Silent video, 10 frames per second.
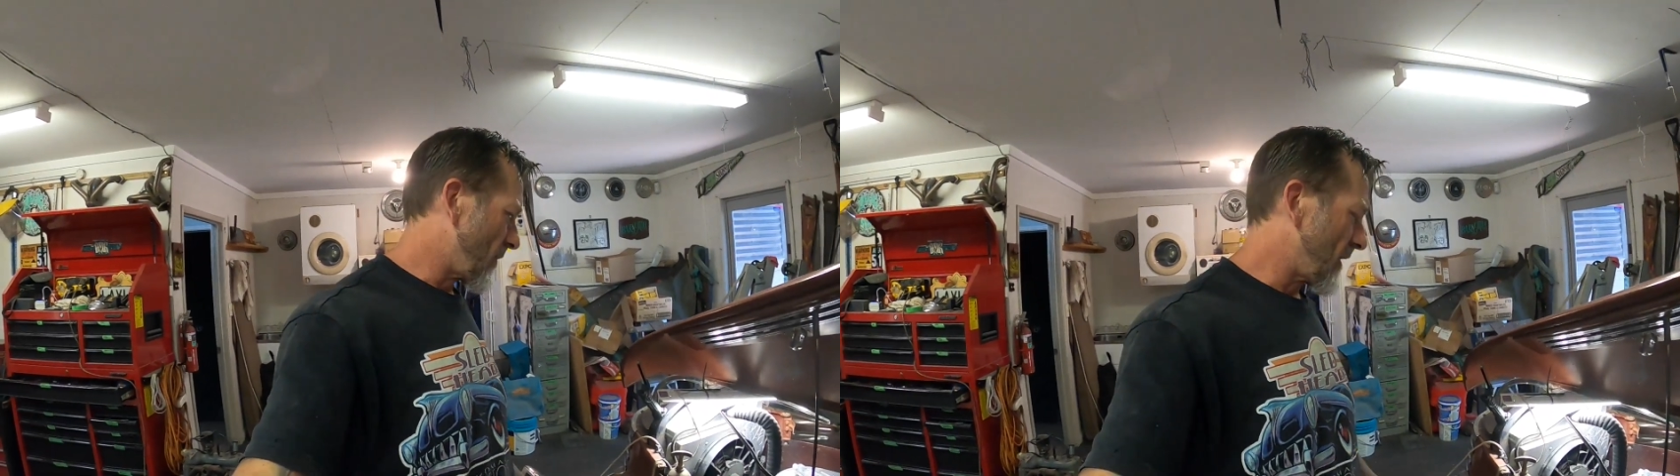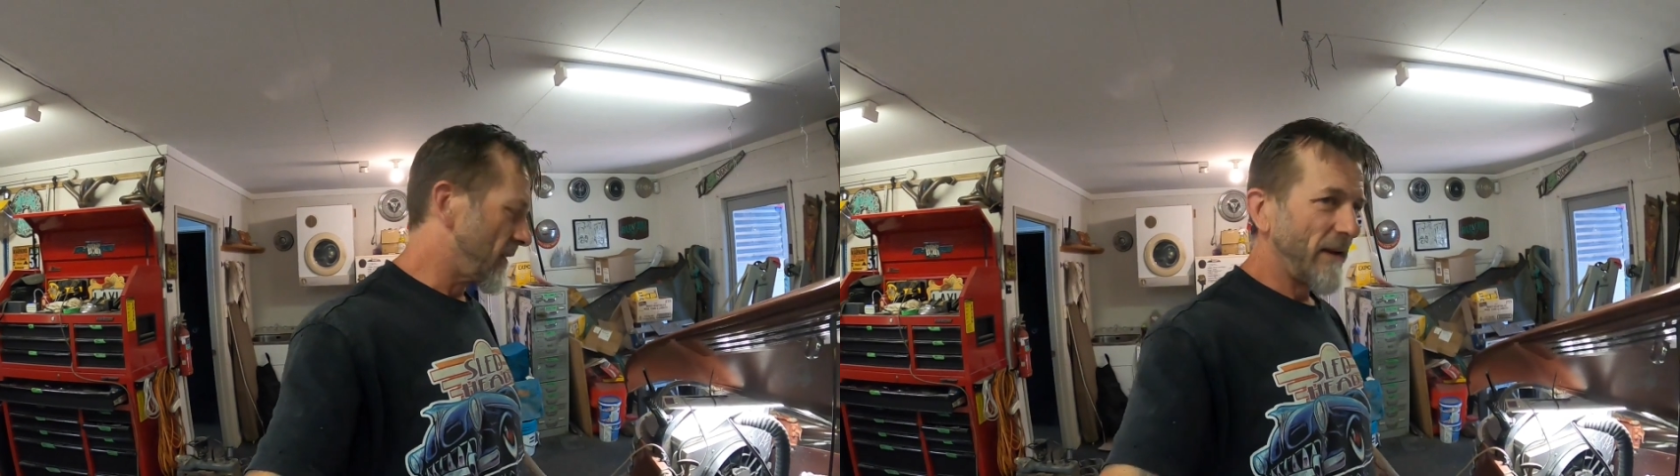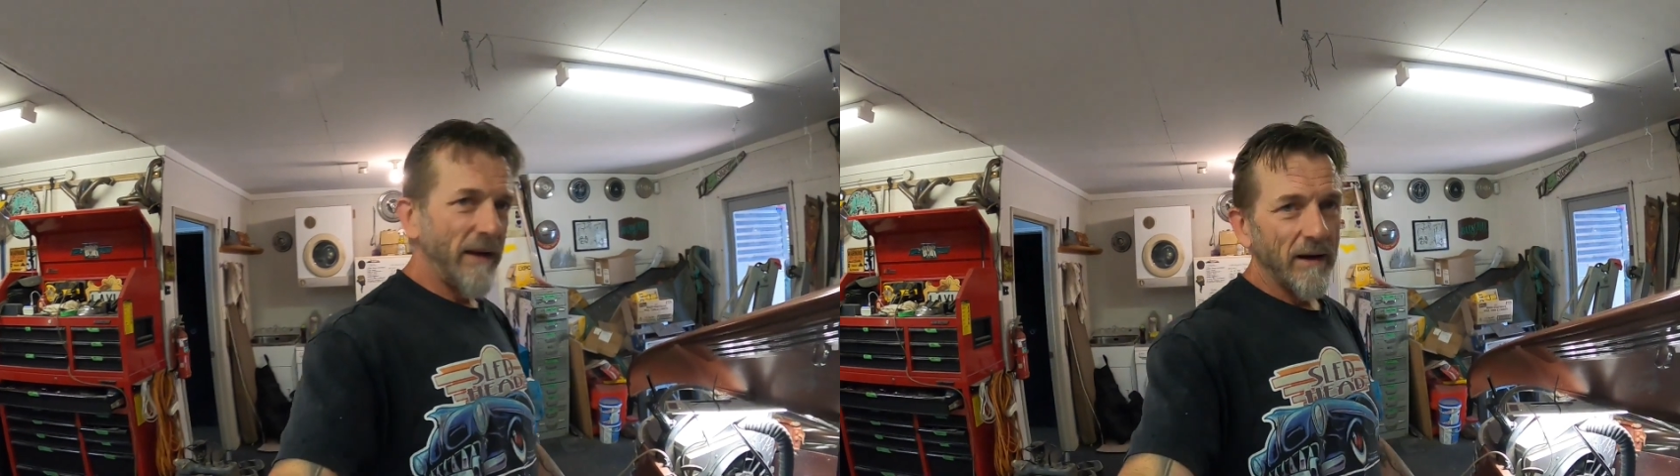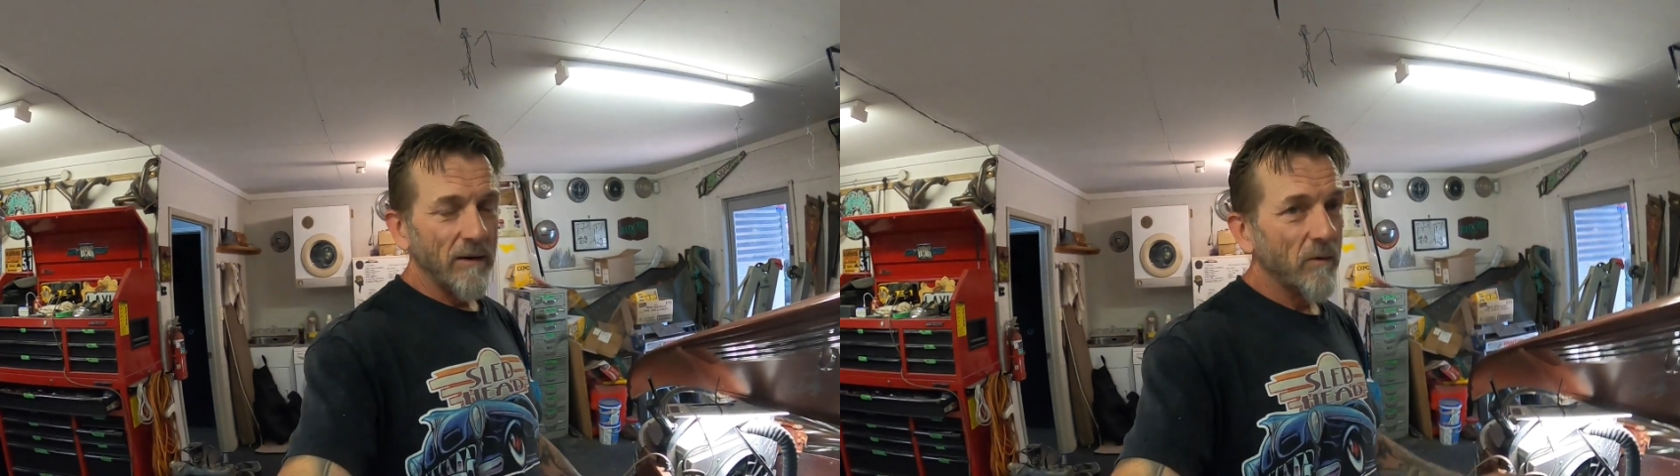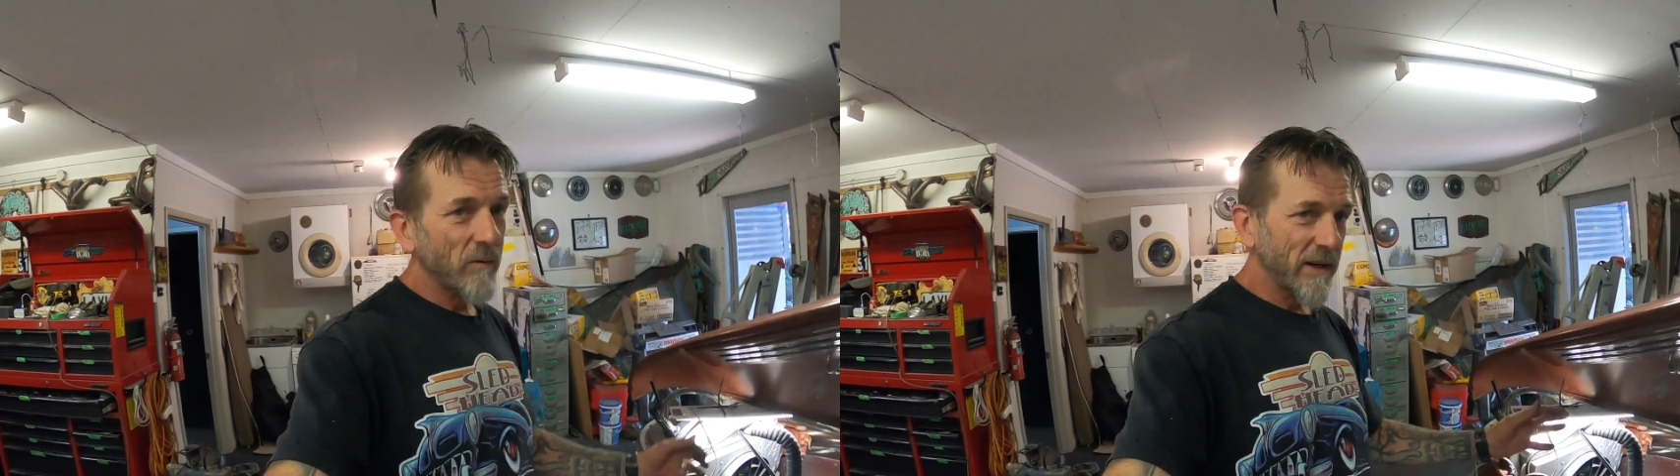But
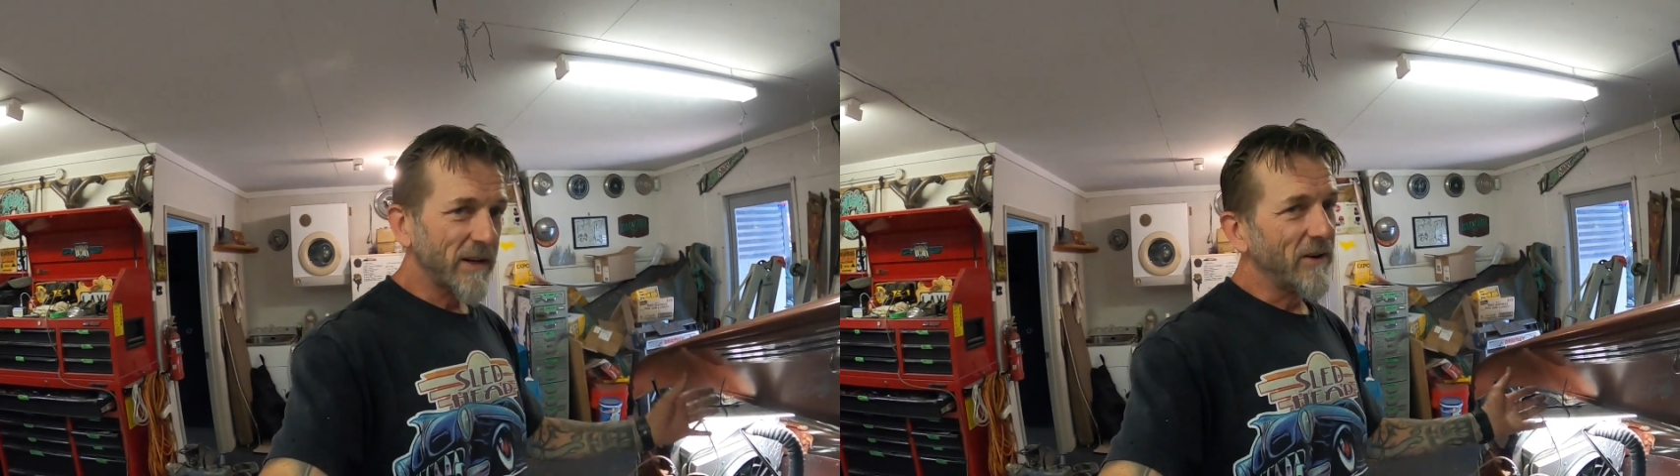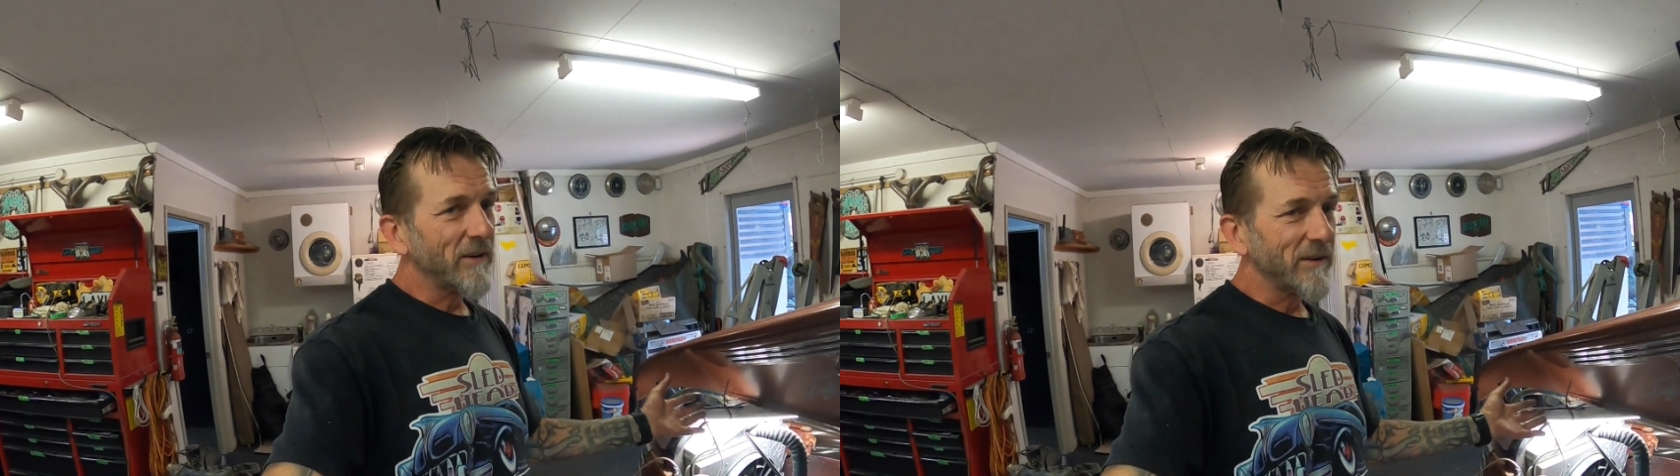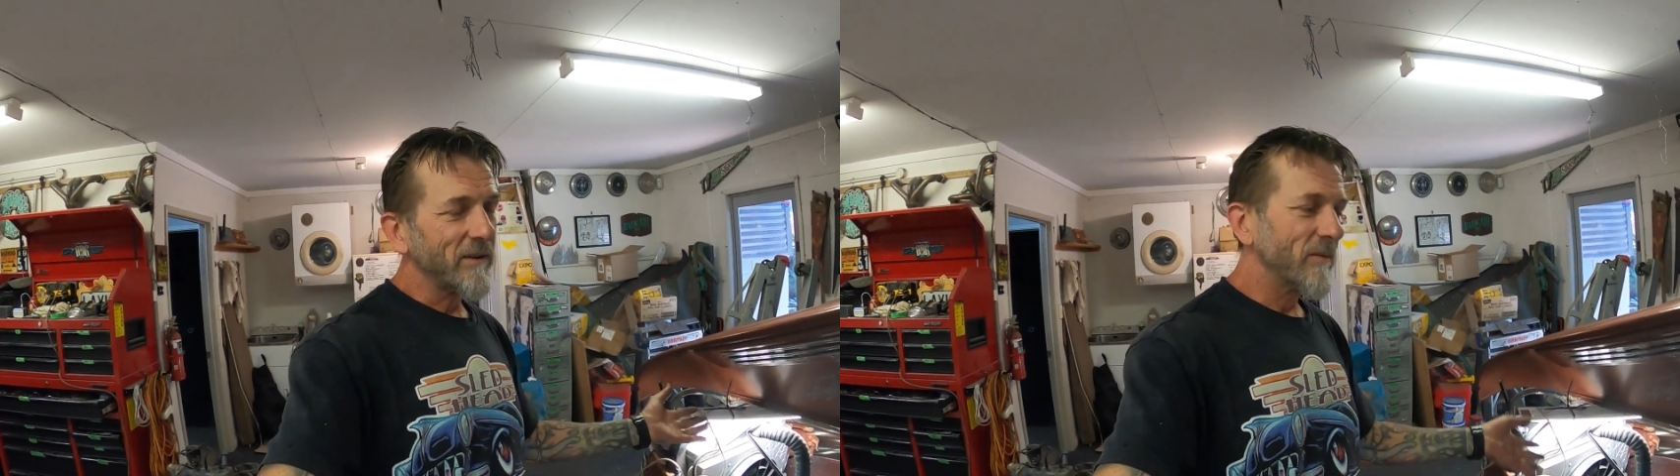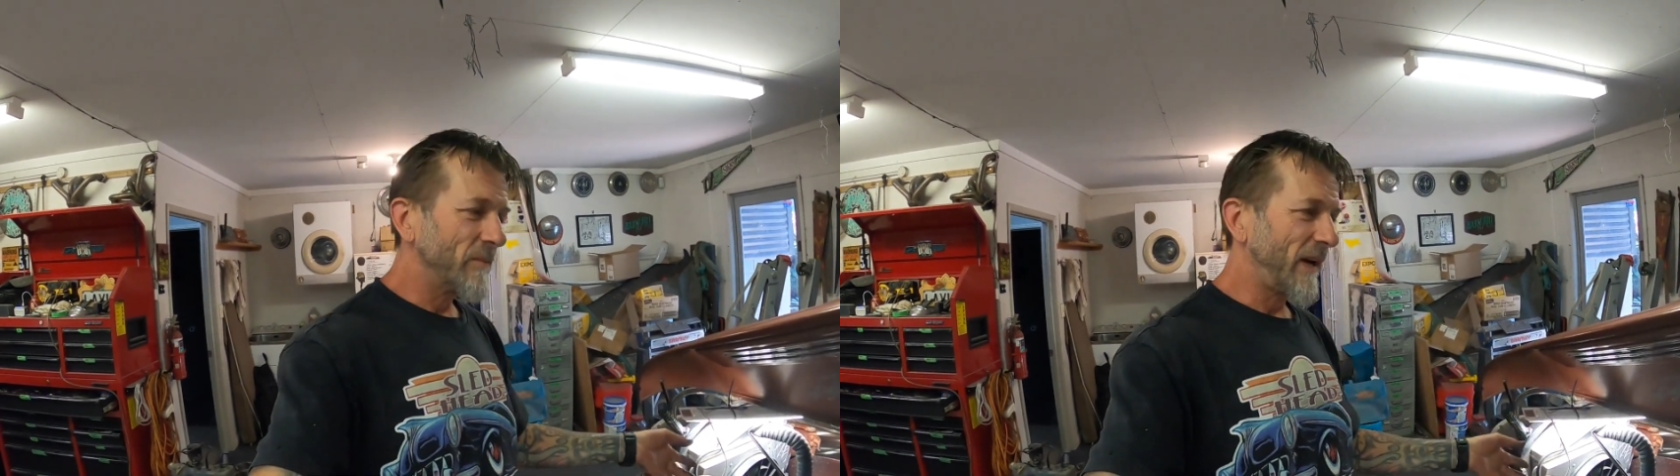now we're kind of